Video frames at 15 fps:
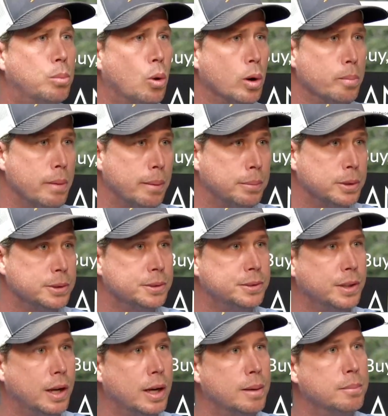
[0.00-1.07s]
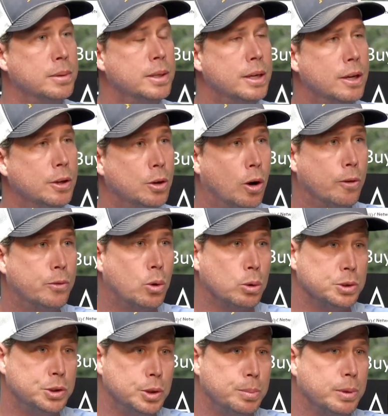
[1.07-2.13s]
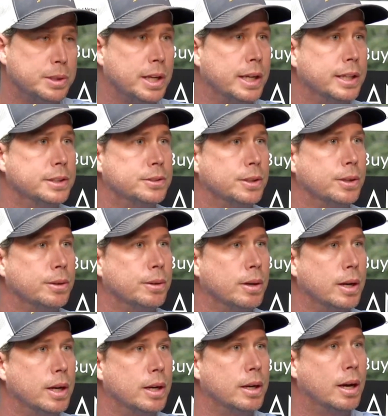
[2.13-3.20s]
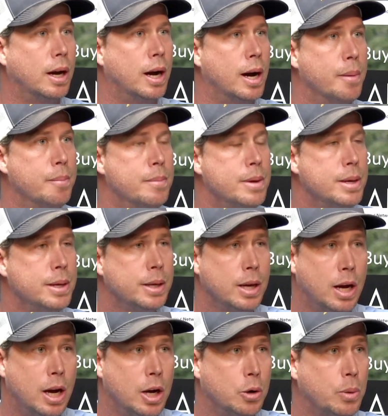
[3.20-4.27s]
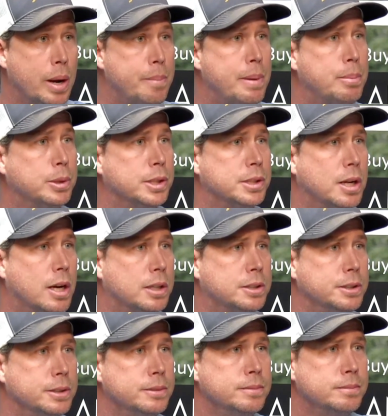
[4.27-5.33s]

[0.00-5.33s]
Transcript: board members, um, golf course superintendents are uh, um, uh, great people to talk to.